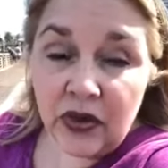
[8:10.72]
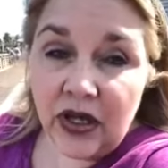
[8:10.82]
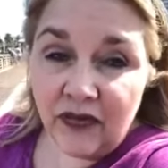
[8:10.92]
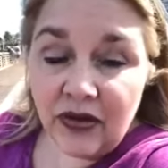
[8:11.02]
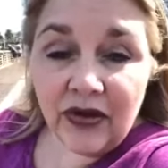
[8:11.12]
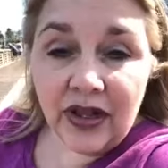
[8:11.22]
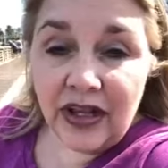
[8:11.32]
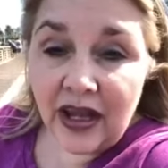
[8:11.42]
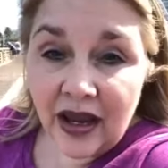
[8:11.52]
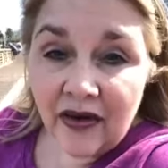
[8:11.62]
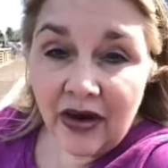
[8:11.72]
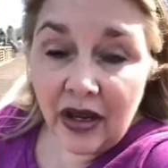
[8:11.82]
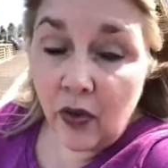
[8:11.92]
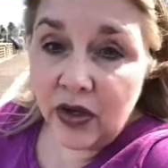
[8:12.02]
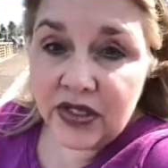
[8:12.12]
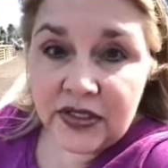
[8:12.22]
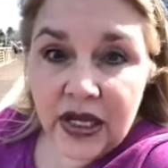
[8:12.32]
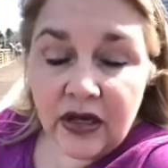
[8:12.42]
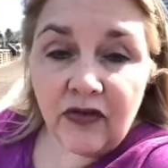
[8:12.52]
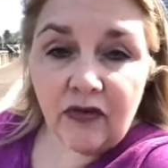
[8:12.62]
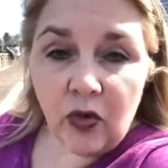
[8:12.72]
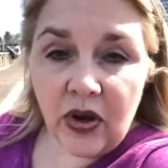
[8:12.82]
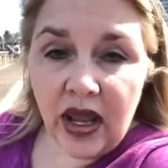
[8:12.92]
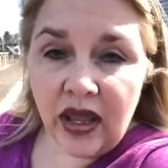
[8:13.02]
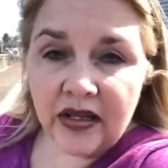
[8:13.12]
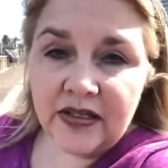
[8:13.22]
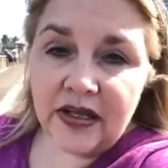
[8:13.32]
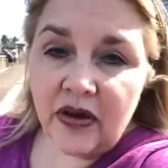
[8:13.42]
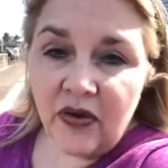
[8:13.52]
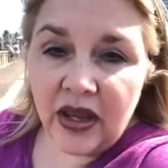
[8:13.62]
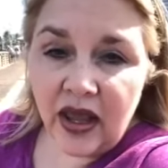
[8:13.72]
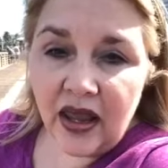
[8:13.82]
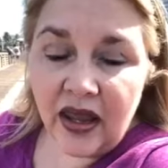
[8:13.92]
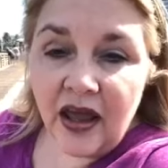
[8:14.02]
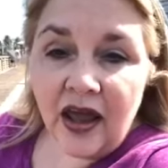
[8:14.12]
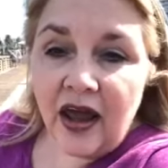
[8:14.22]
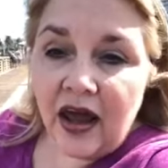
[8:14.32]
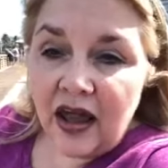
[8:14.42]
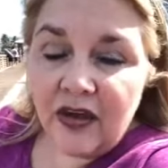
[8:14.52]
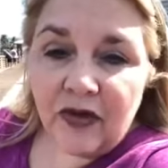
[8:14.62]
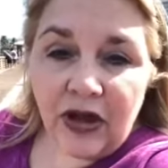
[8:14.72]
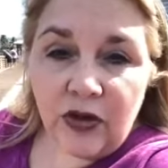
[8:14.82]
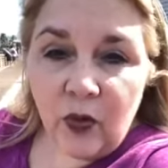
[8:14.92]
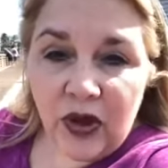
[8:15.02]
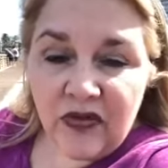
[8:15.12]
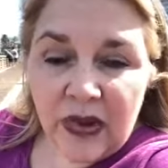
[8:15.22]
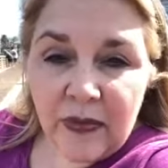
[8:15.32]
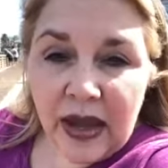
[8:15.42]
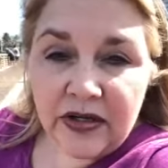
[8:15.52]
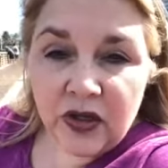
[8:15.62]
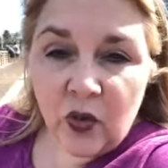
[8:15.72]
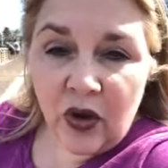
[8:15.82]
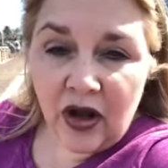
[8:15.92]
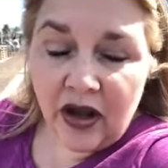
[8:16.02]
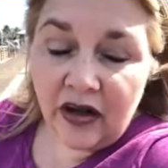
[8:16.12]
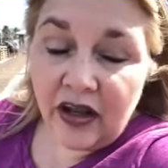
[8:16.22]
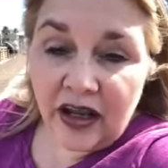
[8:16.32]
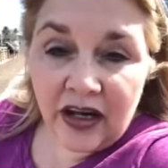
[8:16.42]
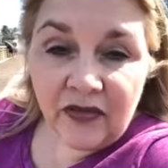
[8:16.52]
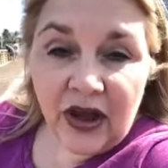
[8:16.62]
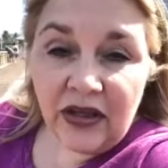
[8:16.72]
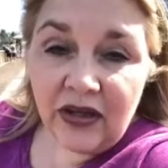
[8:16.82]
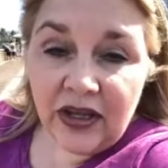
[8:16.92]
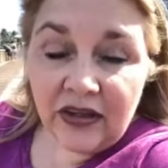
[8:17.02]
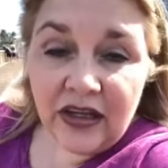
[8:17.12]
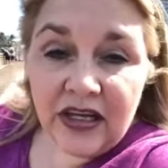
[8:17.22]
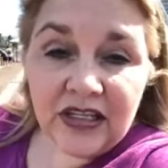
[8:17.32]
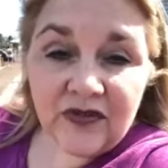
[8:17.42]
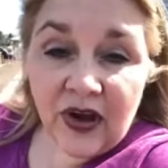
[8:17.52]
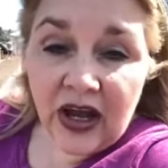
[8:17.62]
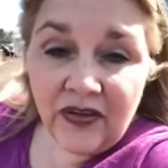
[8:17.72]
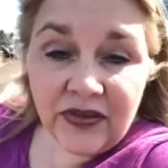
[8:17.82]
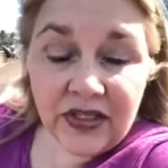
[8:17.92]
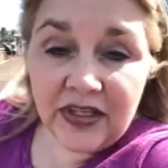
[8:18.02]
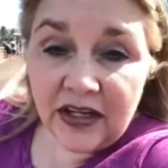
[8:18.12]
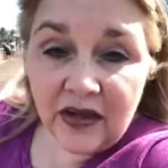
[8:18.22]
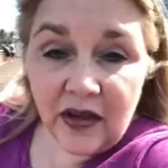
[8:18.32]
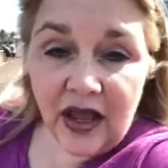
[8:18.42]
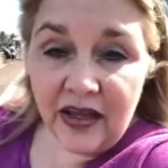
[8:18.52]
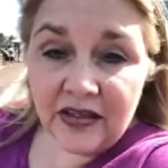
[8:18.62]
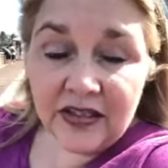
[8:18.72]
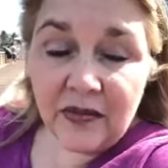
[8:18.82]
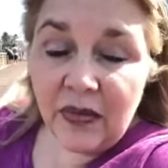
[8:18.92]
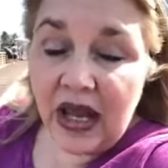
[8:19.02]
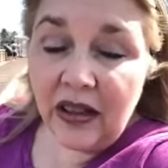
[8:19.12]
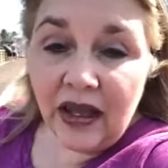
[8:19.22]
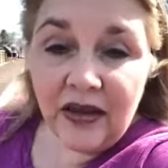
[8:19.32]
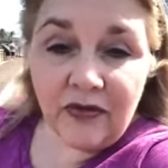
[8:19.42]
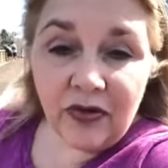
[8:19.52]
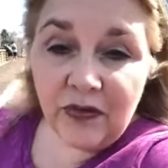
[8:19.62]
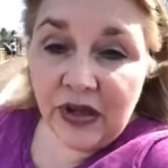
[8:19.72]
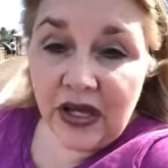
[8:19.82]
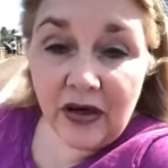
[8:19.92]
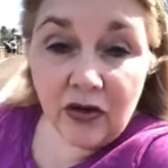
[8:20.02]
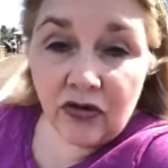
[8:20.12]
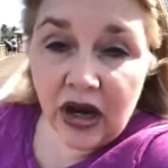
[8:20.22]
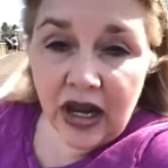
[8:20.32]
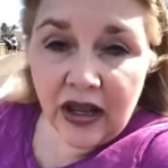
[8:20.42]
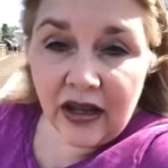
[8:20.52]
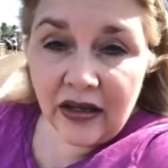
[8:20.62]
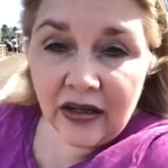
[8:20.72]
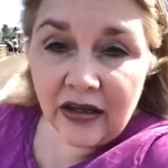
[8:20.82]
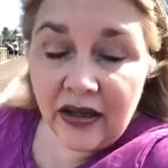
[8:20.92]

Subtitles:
if you're in the area, or just take a full day and say, okay, if I could wave my magic wand and if I could get these 5 to 10 clients, my life would be grand.